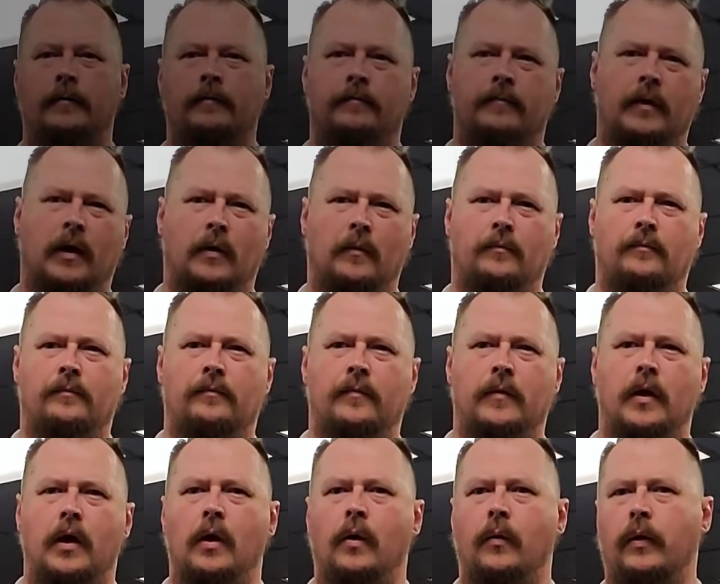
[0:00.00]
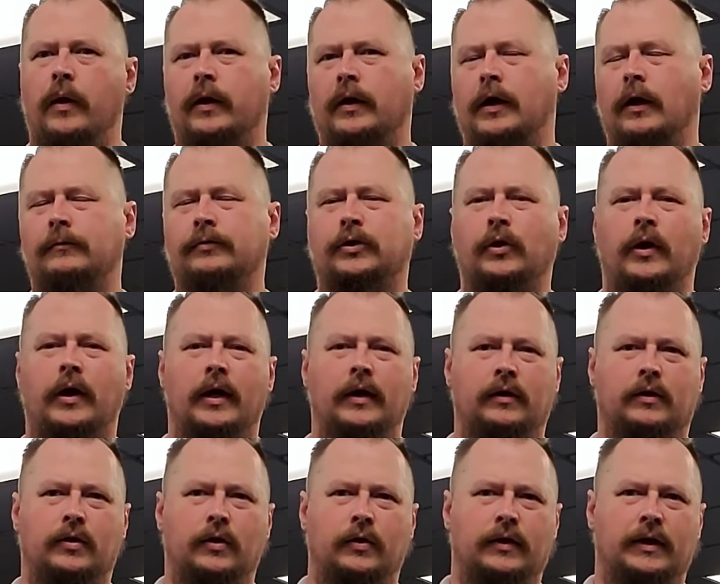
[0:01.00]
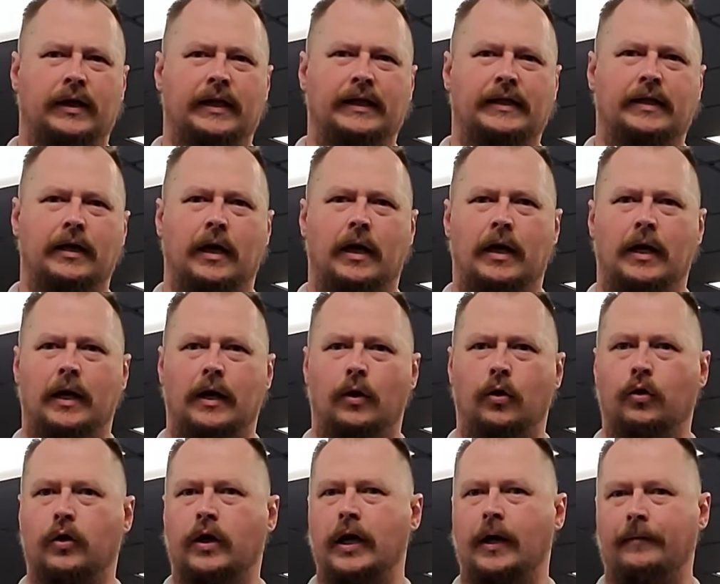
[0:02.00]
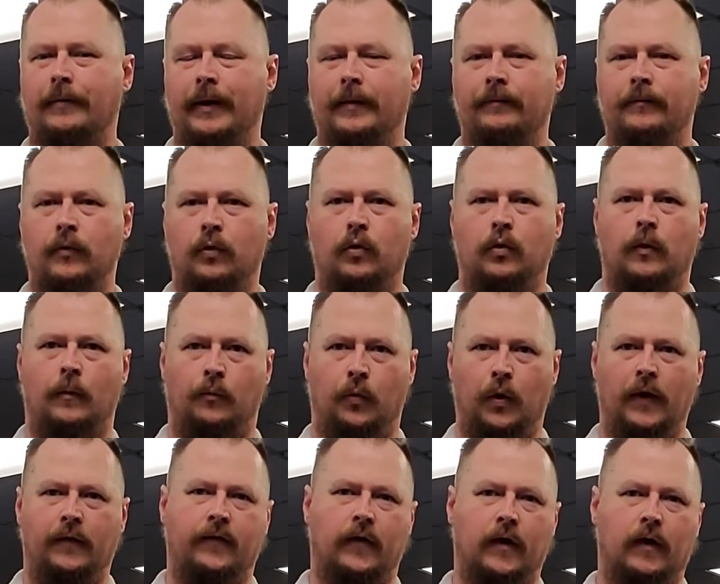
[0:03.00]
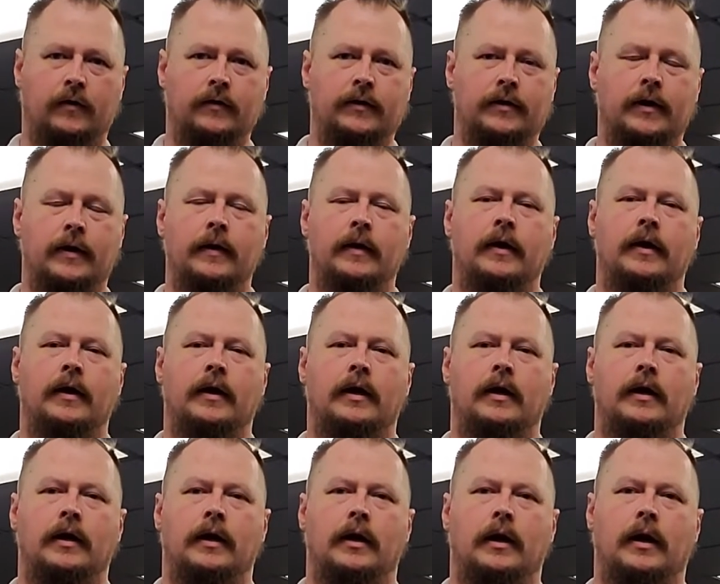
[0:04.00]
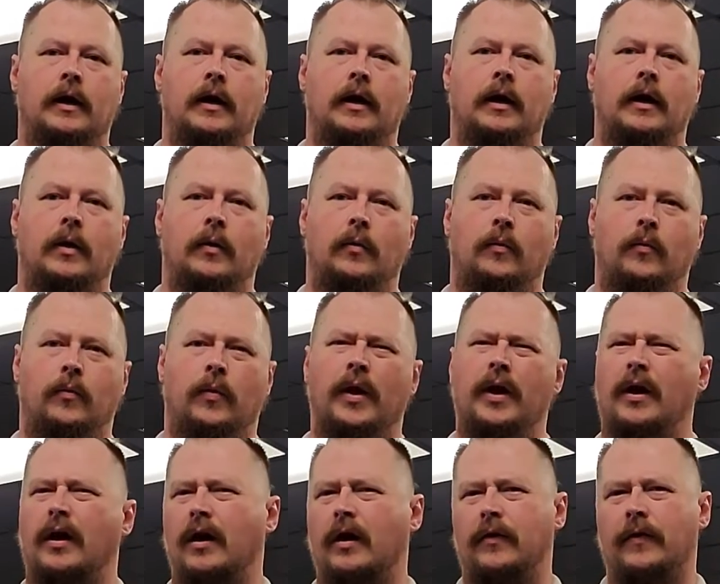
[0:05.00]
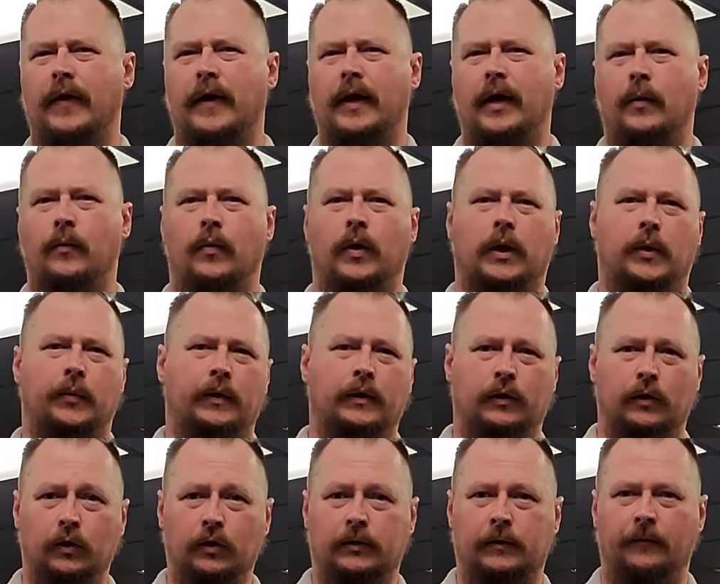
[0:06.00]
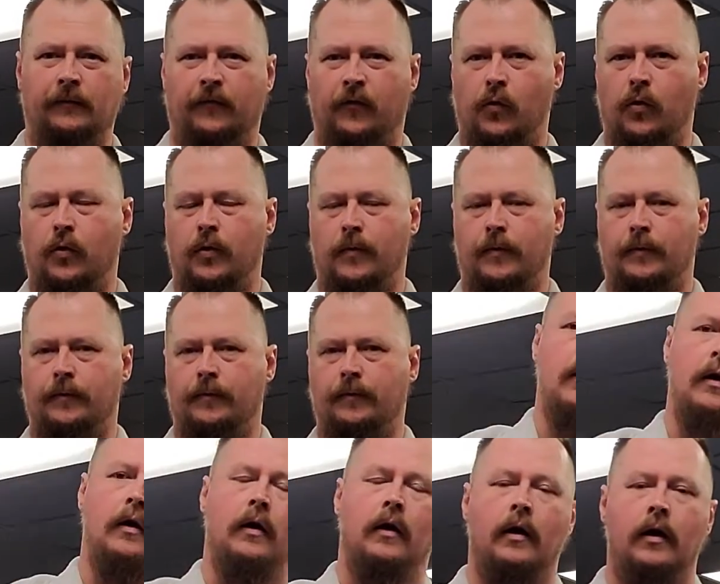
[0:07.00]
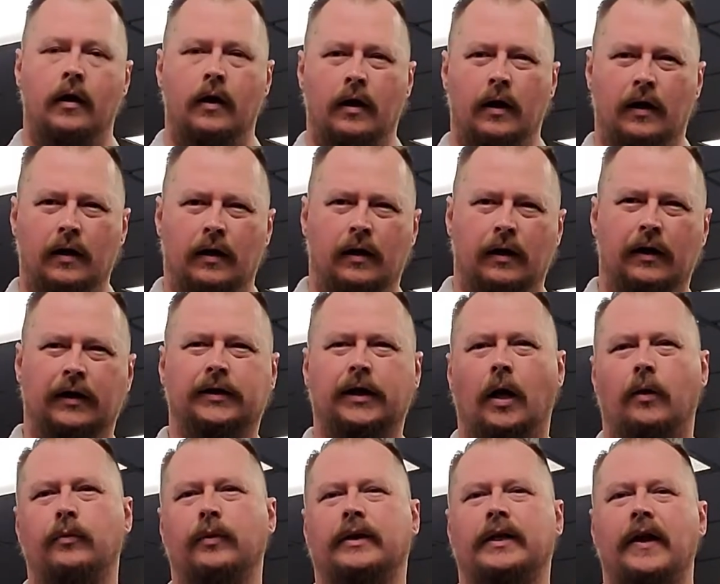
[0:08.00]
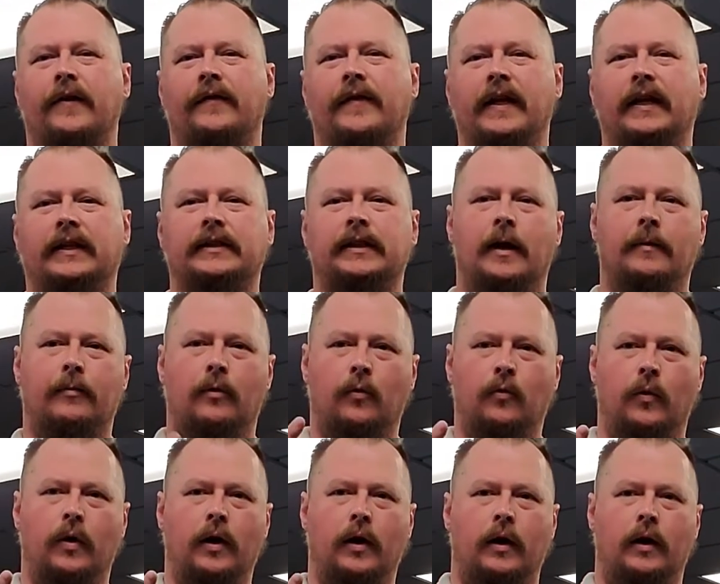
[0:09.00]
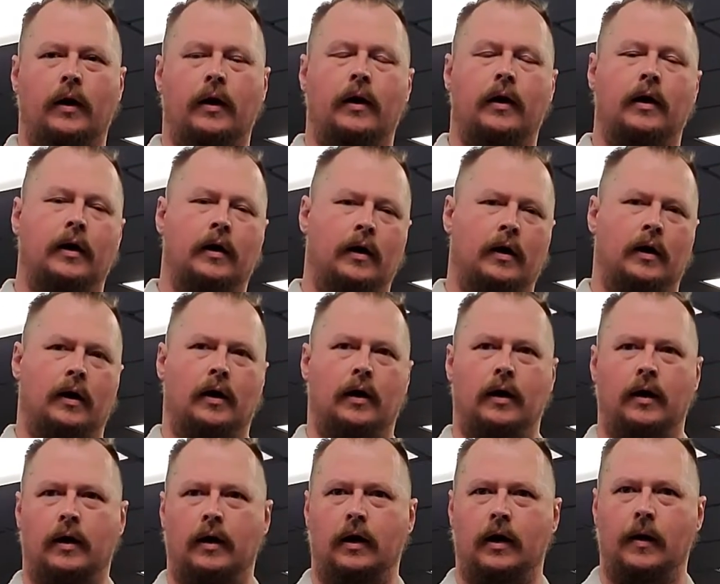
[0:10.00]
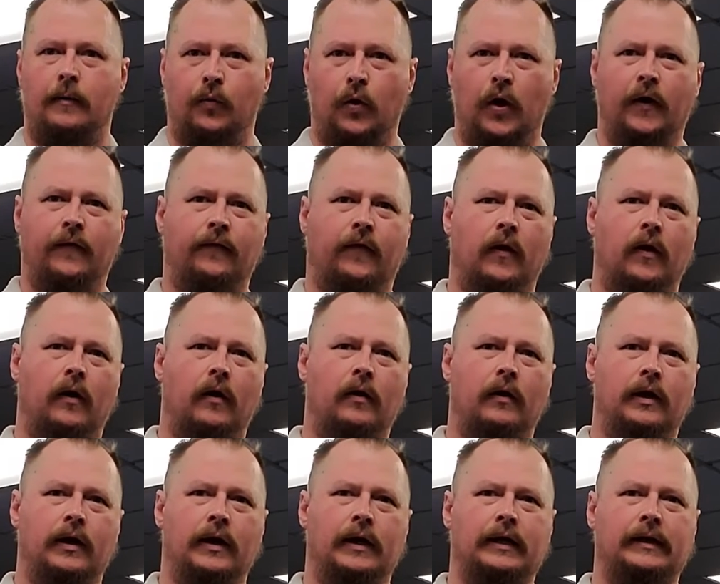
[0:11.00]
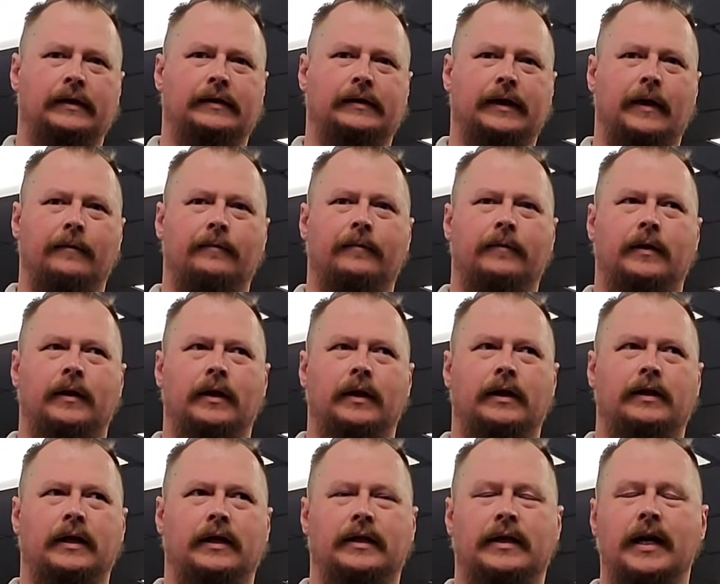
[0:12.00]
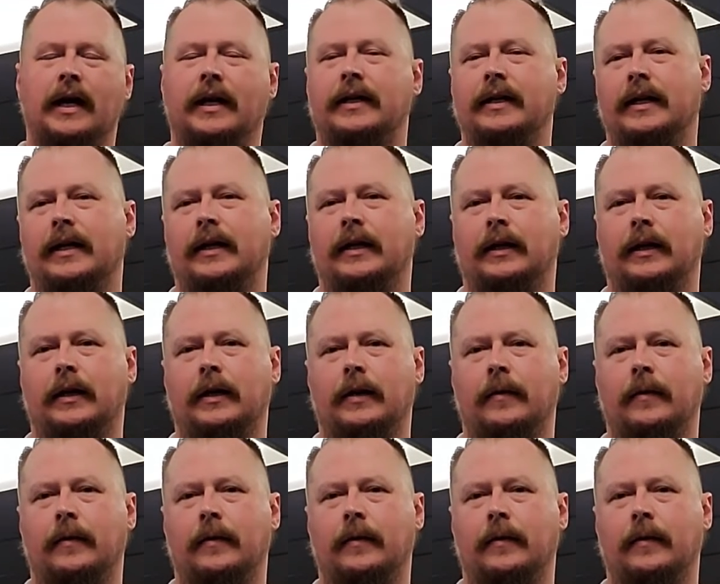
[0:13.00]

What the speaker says: Now, when it comes to these Ukemi or break falls, what are they and what do we use them for? Let's start with definition number one. A break fall is a technique